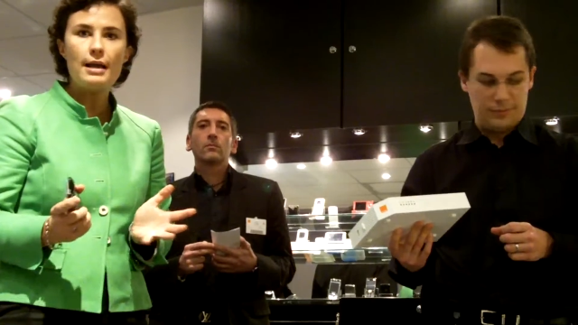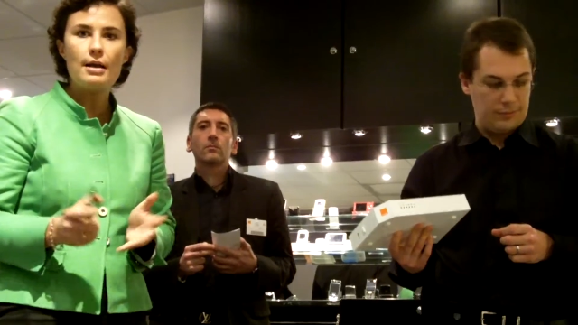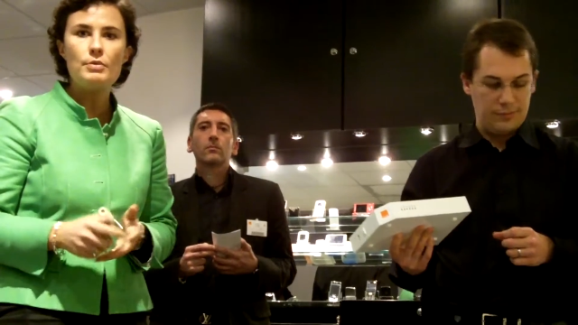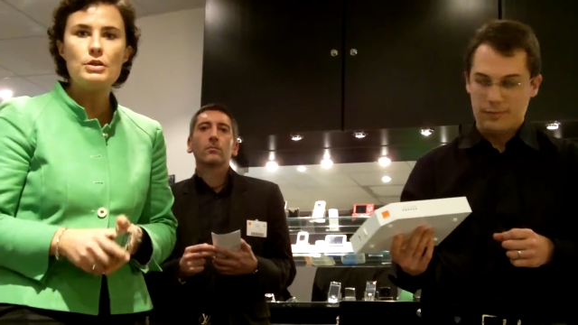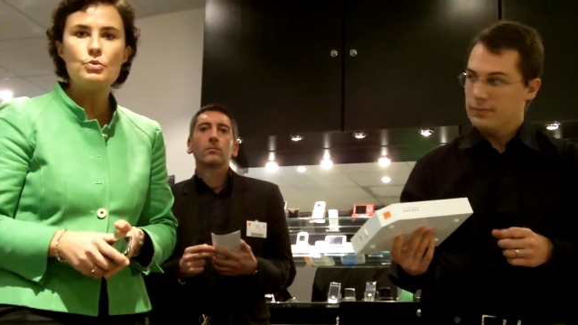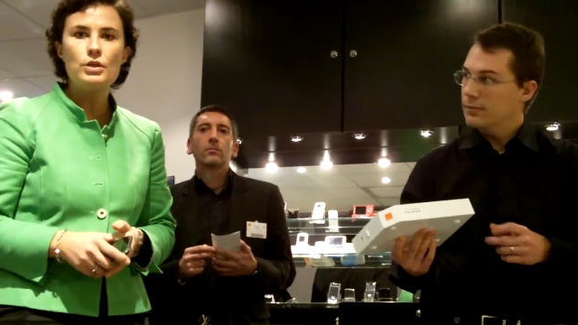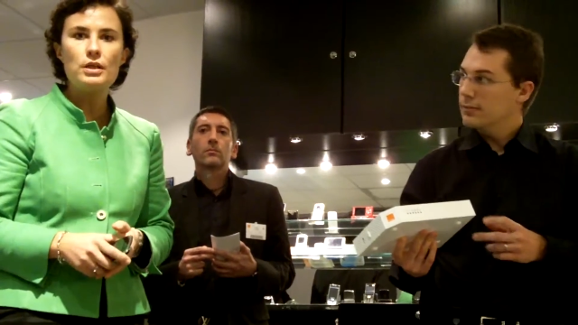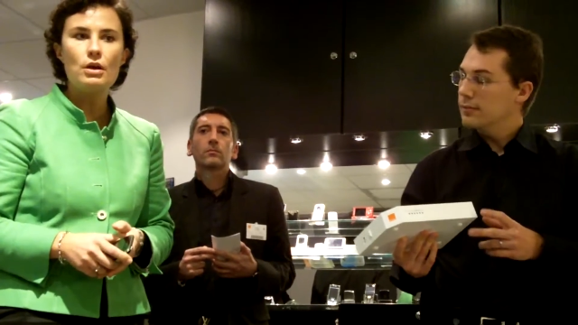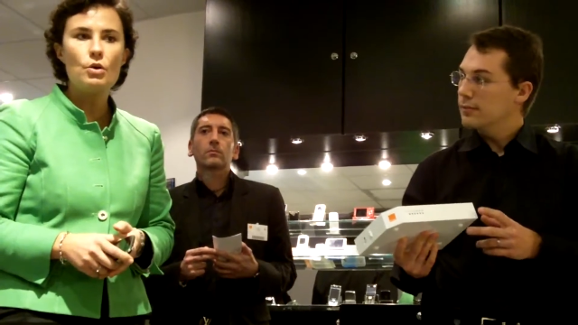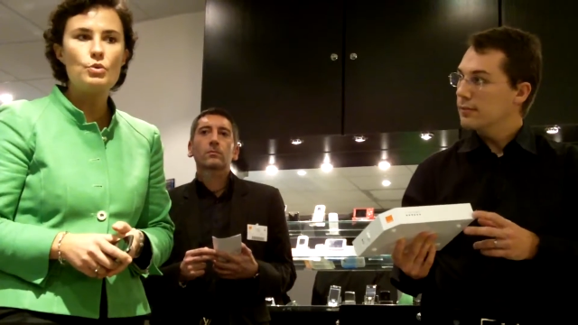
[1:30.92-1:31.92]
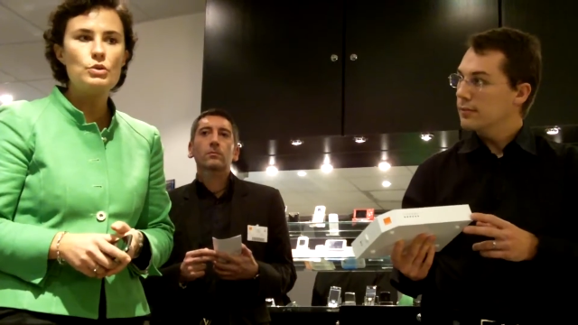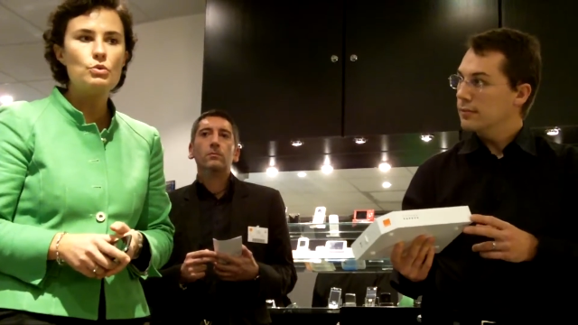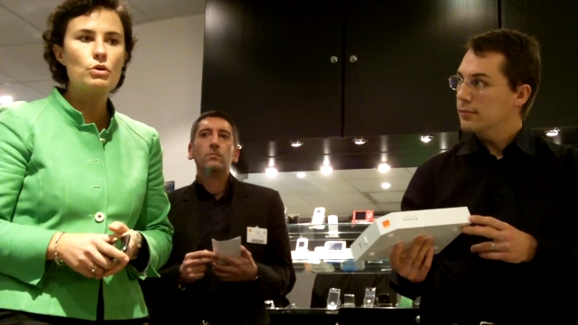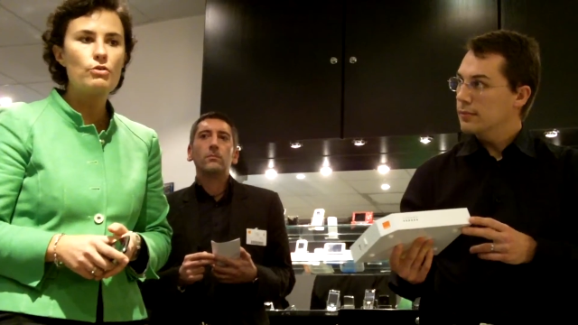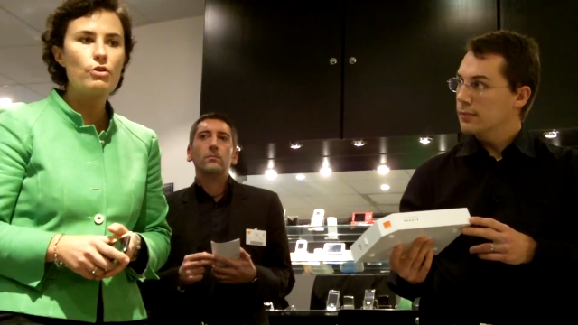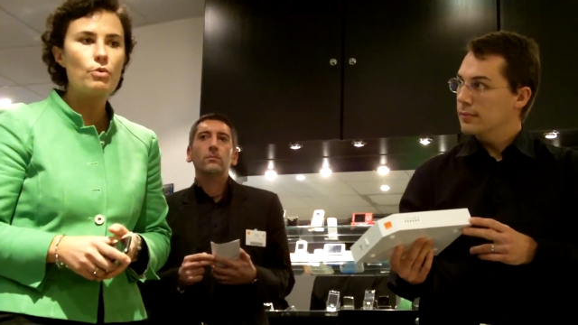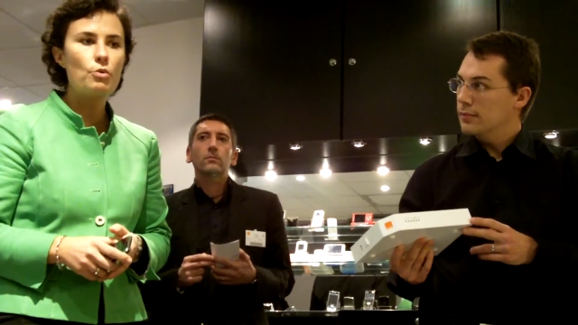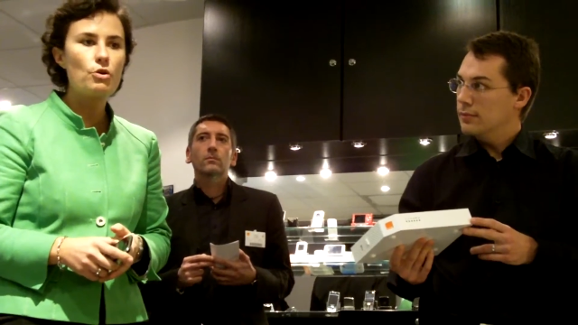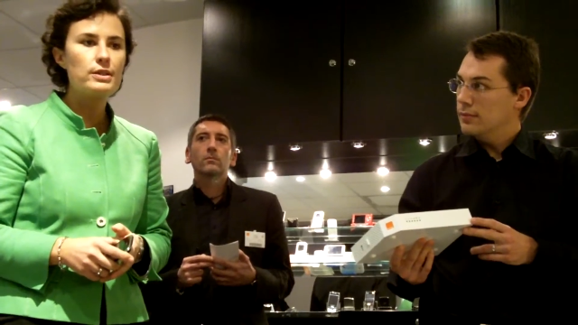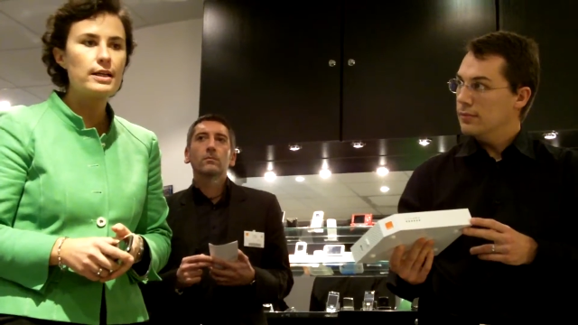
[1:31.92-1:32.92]
Speaker 1: I mean, we, uh, we do cover
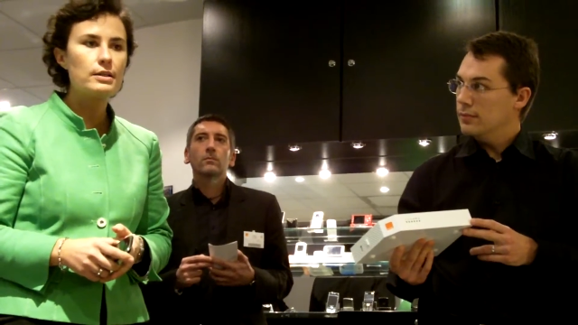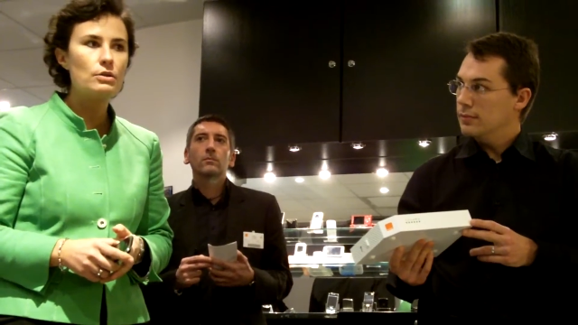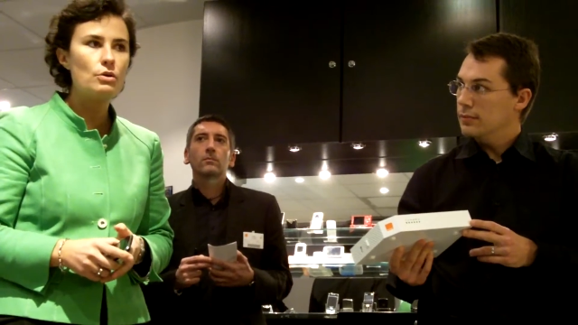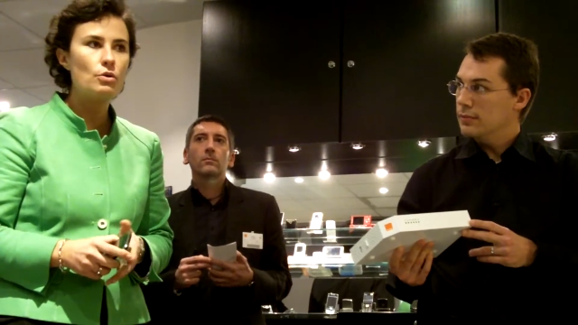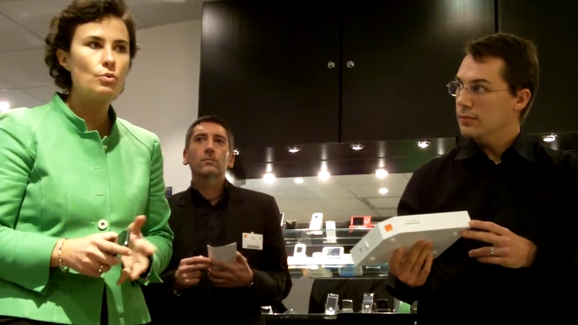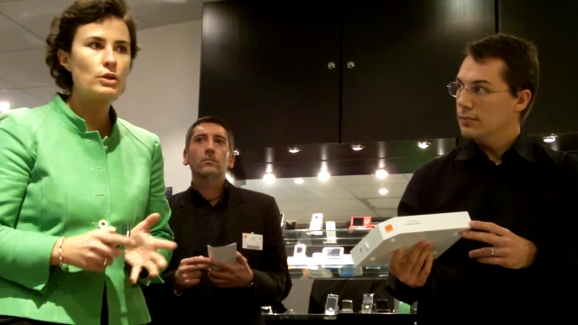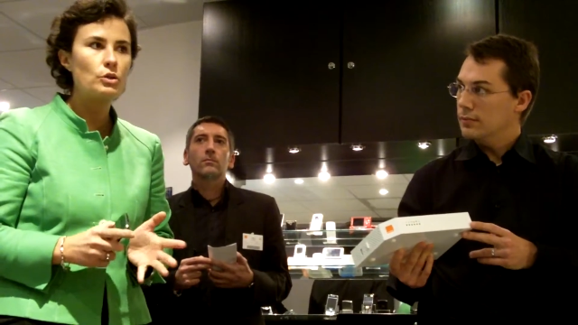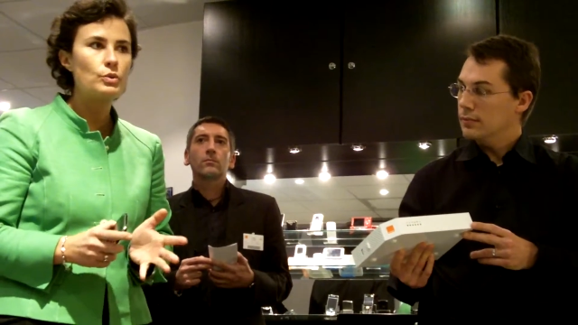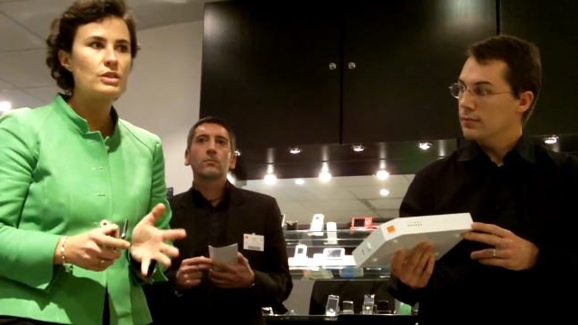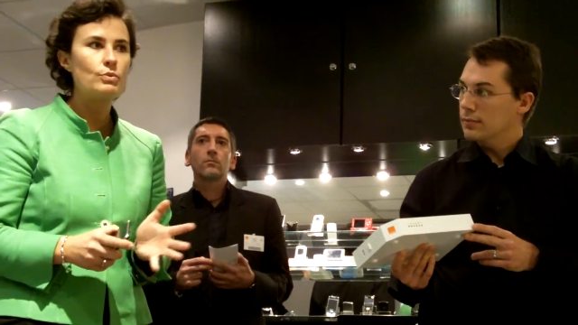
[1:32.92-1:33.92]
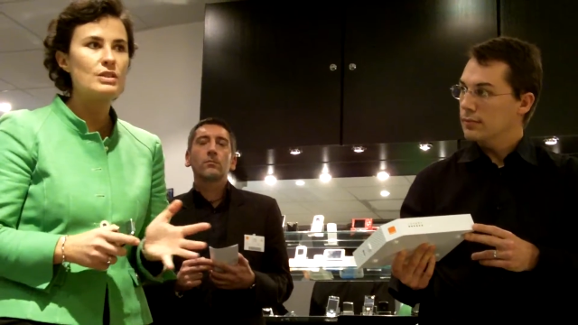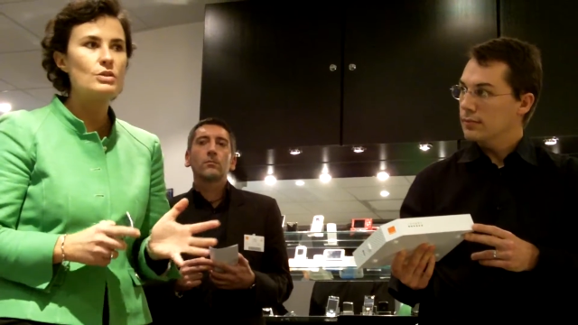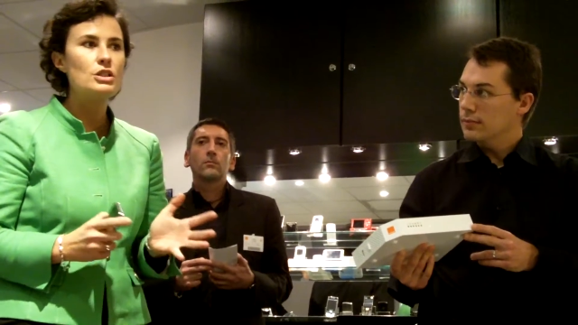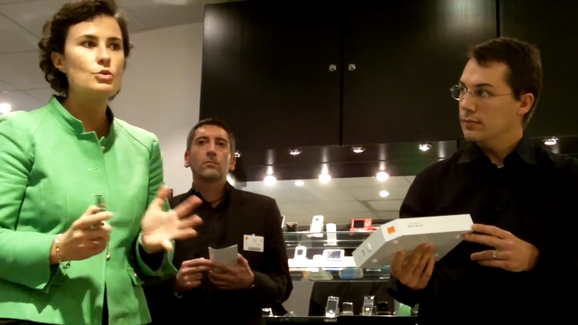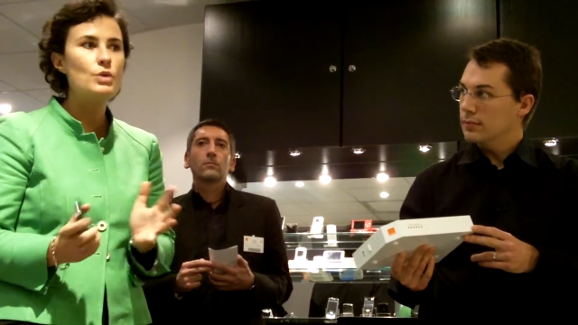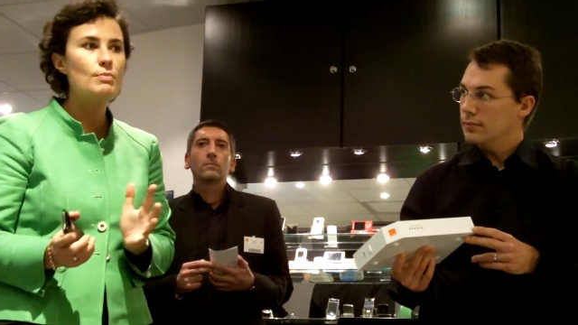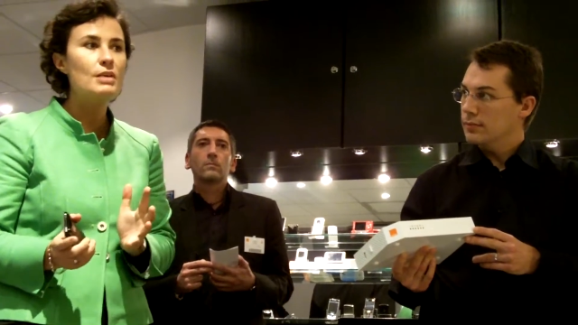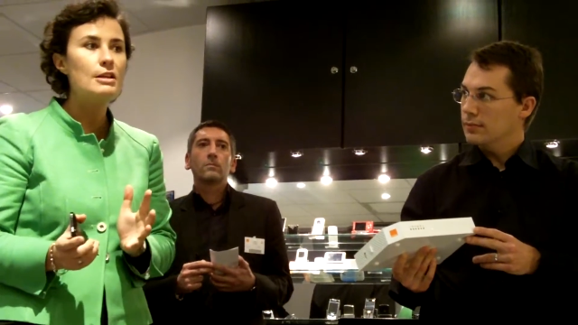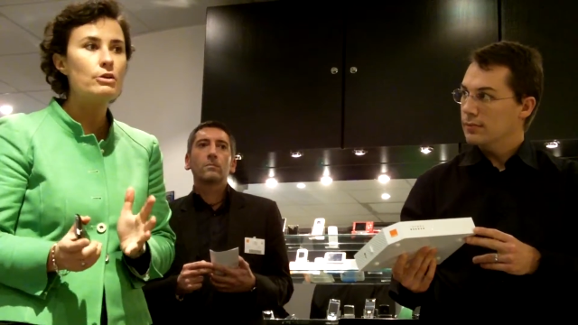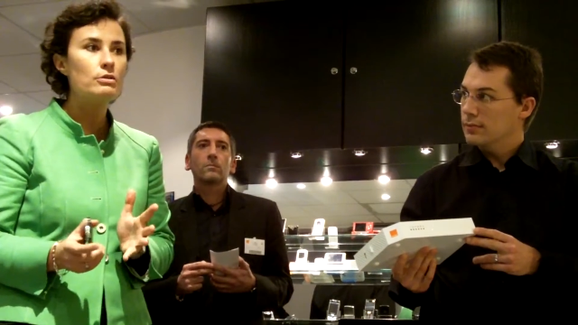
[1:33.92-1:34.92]
more than uh, 123
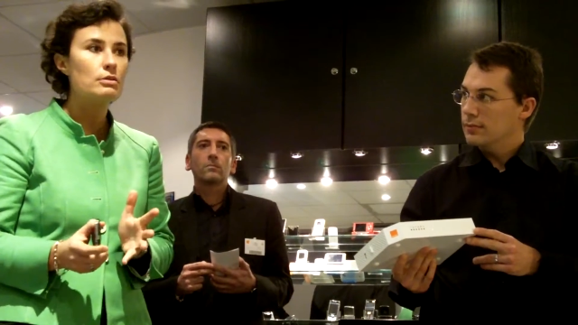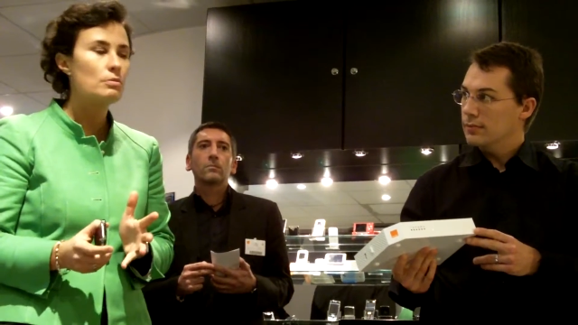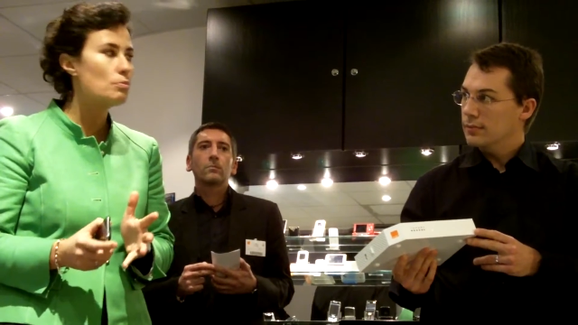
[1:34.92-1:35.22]
million